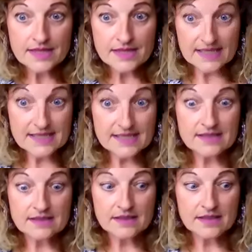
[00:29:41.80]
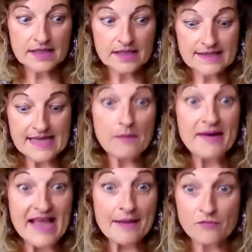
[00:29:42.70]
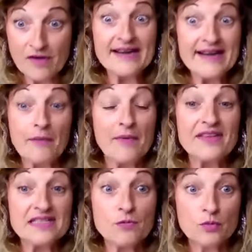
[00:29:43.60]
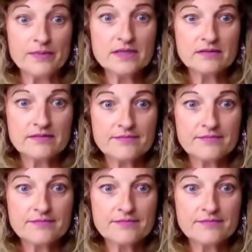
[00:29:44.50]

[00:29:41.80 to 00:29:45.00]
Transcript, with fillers: this is how I am right now at this moment.